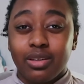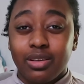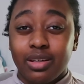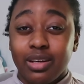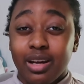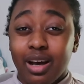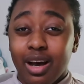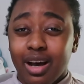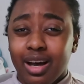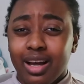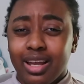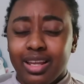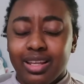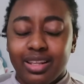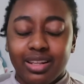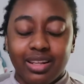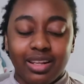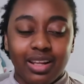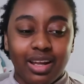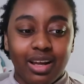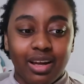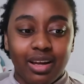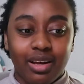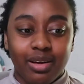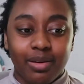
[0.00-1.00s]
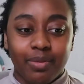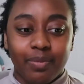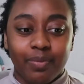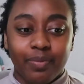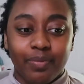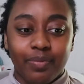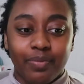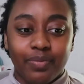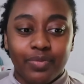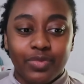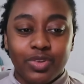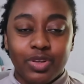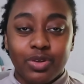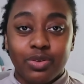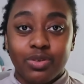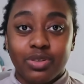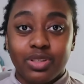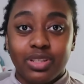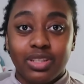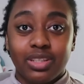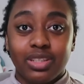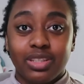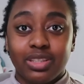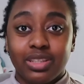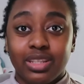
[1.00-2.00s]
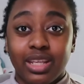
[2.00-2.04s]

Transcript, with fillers: not, um, who,